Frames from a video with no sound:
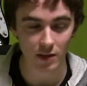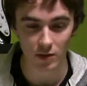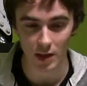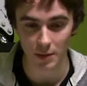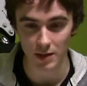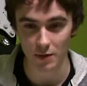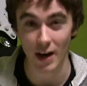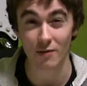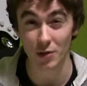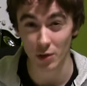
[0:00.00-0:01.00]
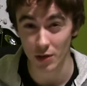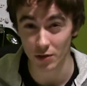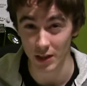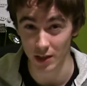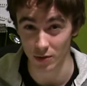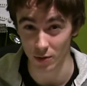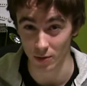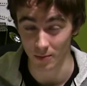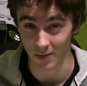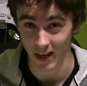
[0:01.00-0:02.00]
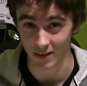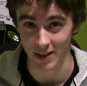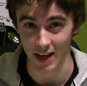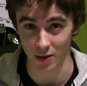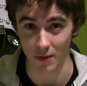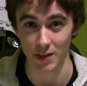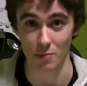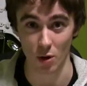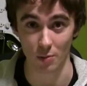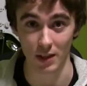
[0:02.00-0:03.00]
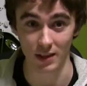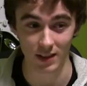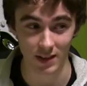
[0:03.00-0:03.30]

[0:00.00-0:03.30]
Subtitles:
so that means for every creature they control, they have to sacrifice a permanent.